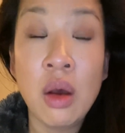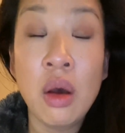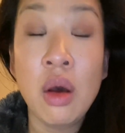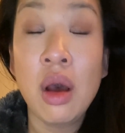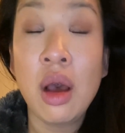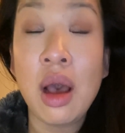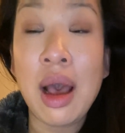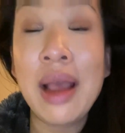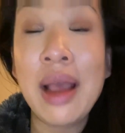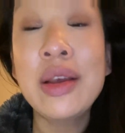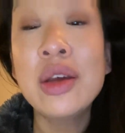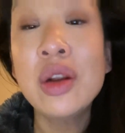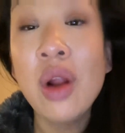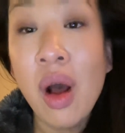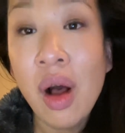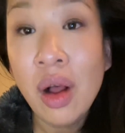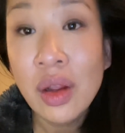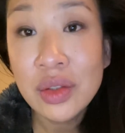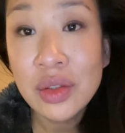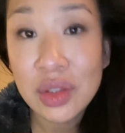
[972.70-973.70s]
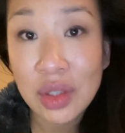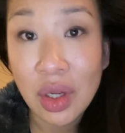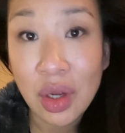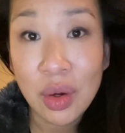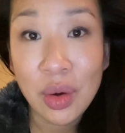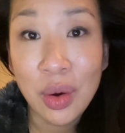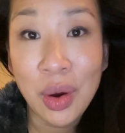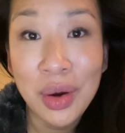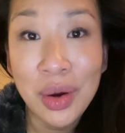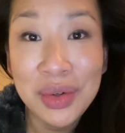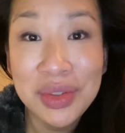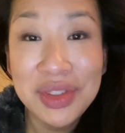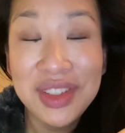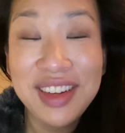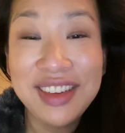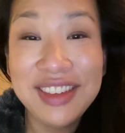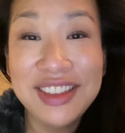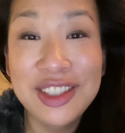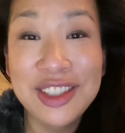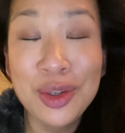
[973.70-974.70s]
I could also
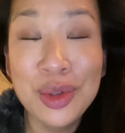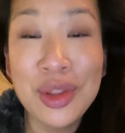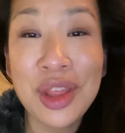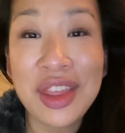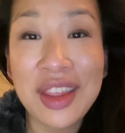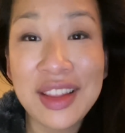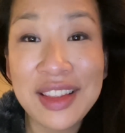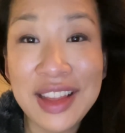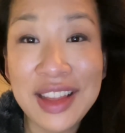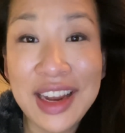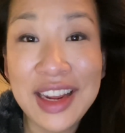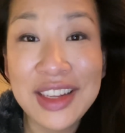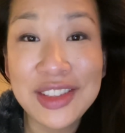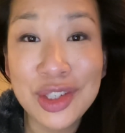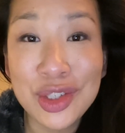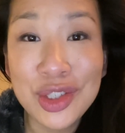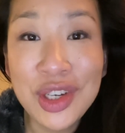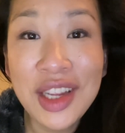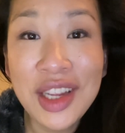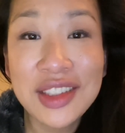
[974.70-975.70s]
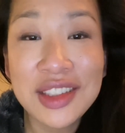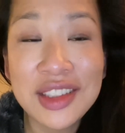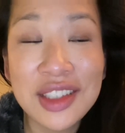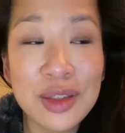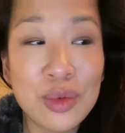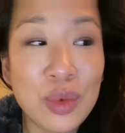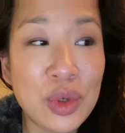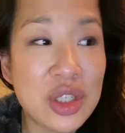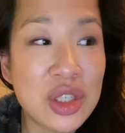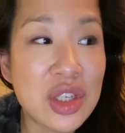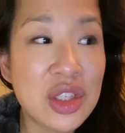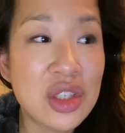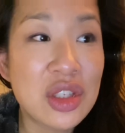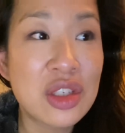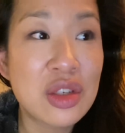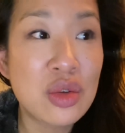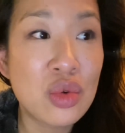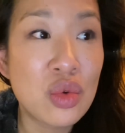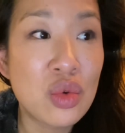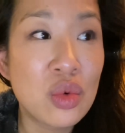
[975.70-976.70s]
do the thing that he suggested, which is
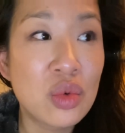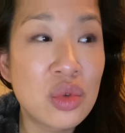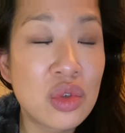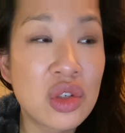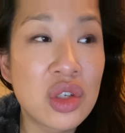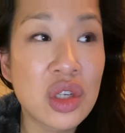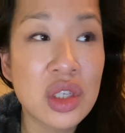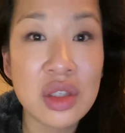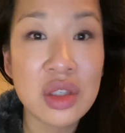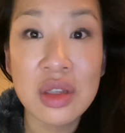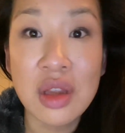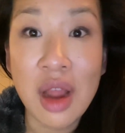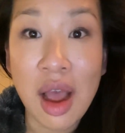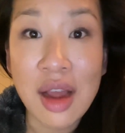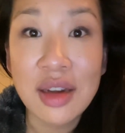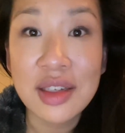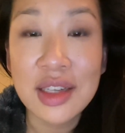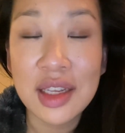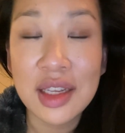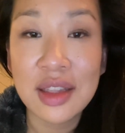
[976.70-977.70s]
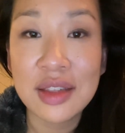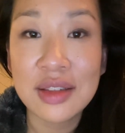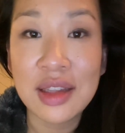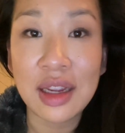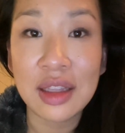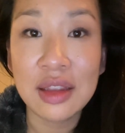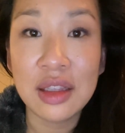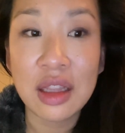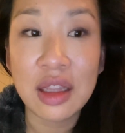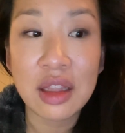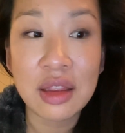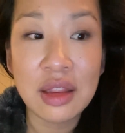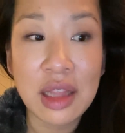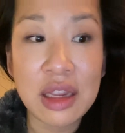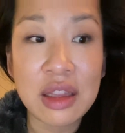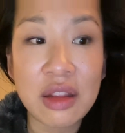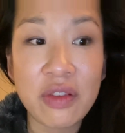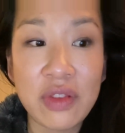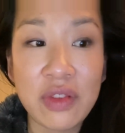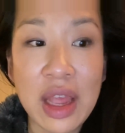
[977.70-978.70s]
to just not take the second leg
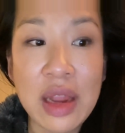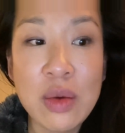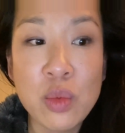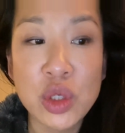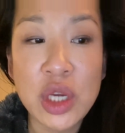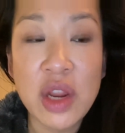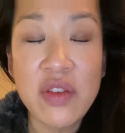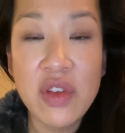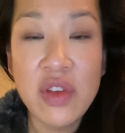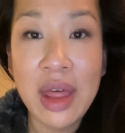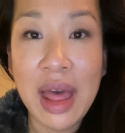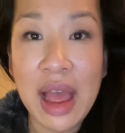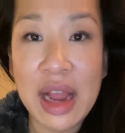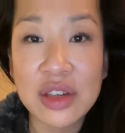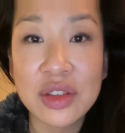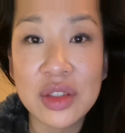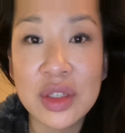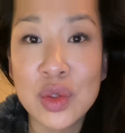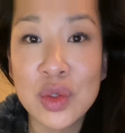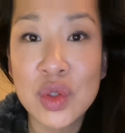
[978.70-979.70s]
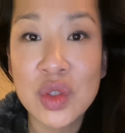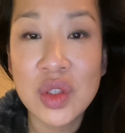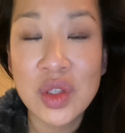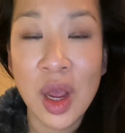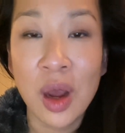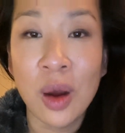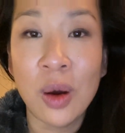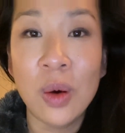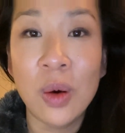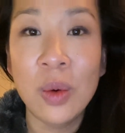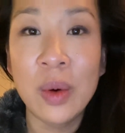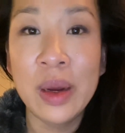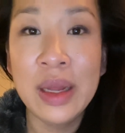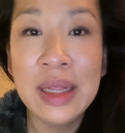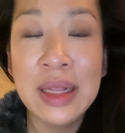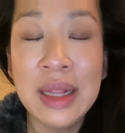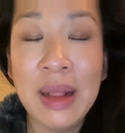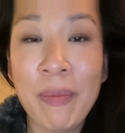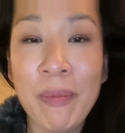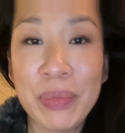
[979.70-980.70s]
of the flight, which I feel actually so
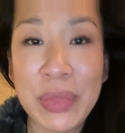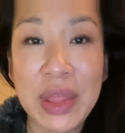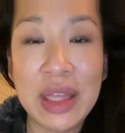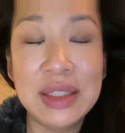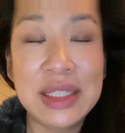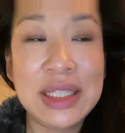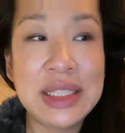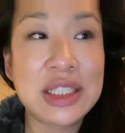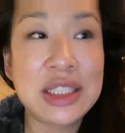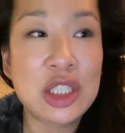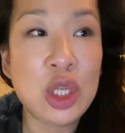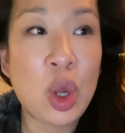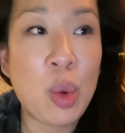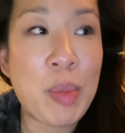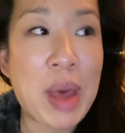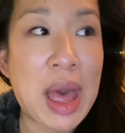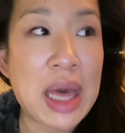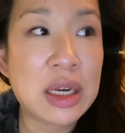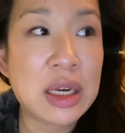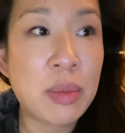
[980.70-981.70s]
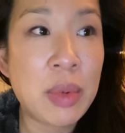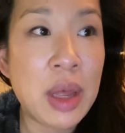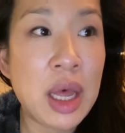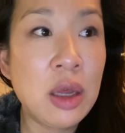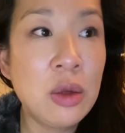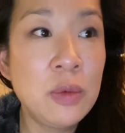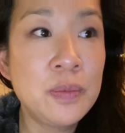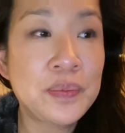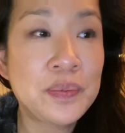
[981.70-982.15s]
guilty and so bad about.